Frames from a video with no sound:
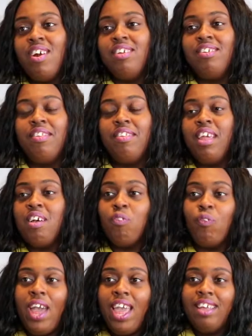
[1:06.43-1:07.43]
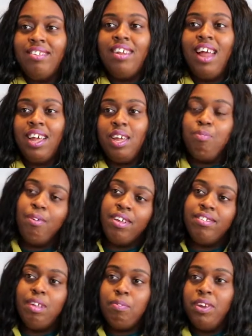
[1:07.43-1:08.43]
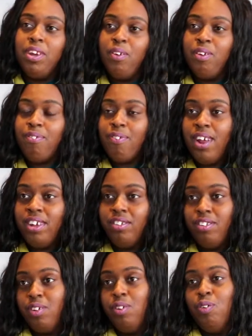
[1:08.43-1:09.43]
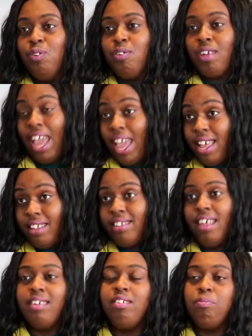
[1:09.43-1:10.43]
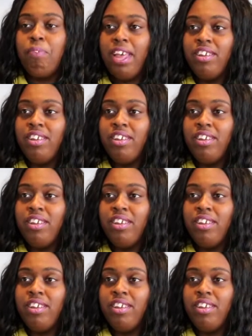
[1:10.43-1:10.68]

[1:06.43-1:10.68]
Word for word: I started to think of ways that I could bring something new and fresh to cakes and to